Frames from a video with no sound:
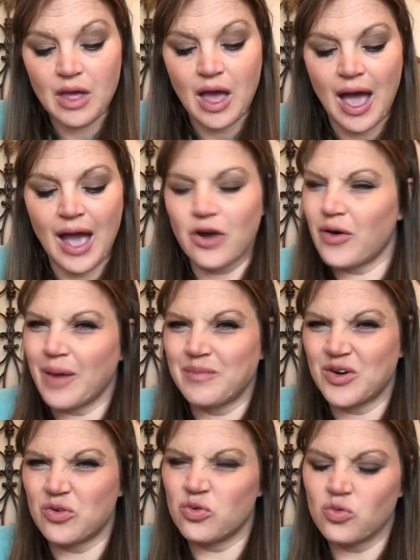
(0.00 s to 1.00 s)
I grabbed
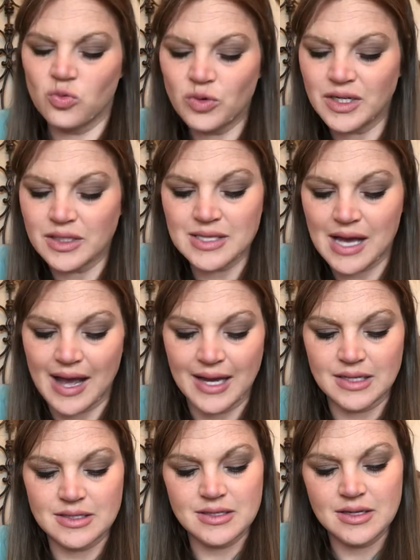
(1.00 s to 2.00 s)
it real
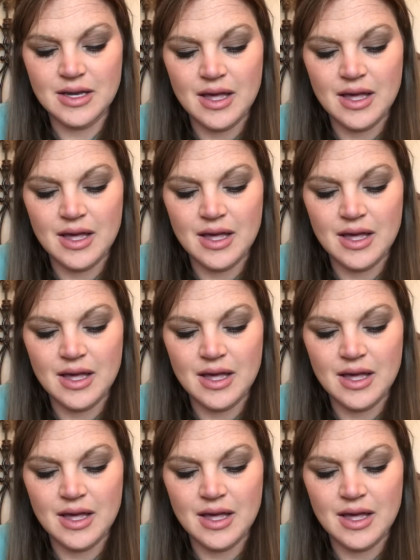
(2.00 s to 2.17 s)
tight.